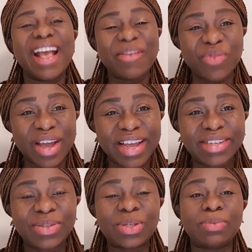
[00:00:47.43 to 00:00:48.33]
If you are
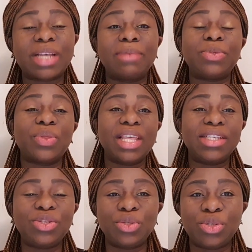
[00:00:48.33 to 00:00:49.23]
yet to subscribe to
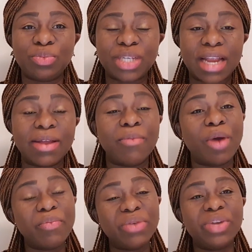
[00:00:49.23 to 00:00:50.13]
this YouTube channel,
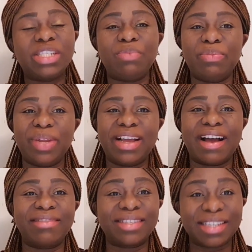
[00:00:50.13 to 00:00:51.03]
Mummy Ritz
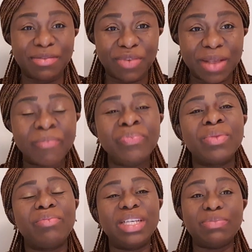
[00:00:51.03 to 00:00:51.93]
Biblical TV,
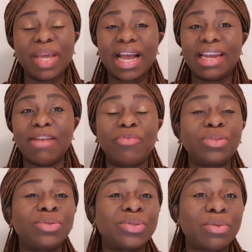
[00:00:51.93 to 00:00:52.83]
please make an
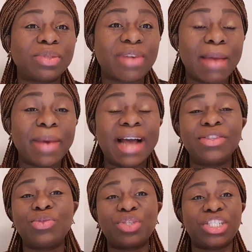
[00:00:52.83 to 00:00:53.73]
effort to subscribe
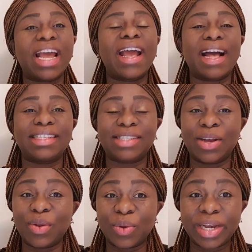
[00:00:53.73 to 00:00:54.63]
and to share as
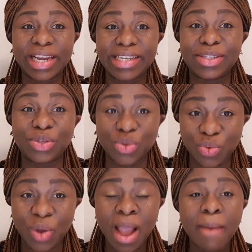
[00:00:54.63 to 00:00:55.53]
the Lord leads
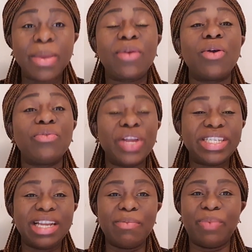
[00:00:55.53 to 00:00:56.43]
you. May God
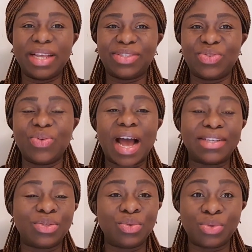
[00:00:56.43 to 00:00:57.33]
richly bless you
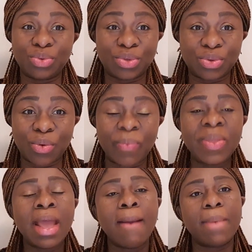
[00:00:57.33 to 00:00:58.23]
as you do so.
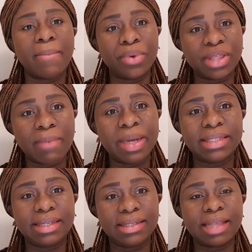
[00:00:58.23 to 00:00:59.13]
My brother,
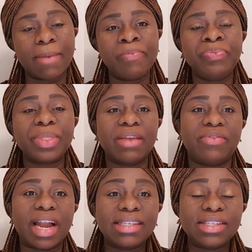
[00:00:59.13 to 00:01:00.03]
my sister,
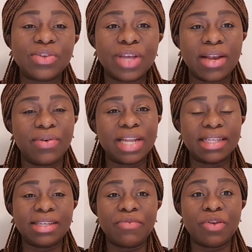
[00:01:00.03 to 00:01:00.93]
if Christ is not your Lord
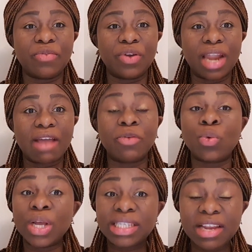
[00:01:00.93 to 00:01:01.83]
and Savior of your life,
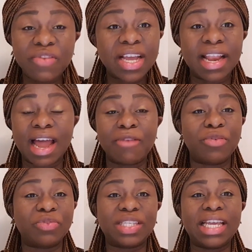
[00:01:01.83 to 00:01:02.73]
quit living a
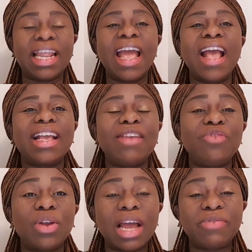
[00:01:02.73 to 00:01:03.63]
life of sin.
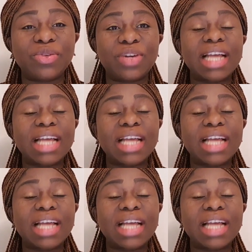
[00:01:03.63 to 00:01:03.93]
Give your life to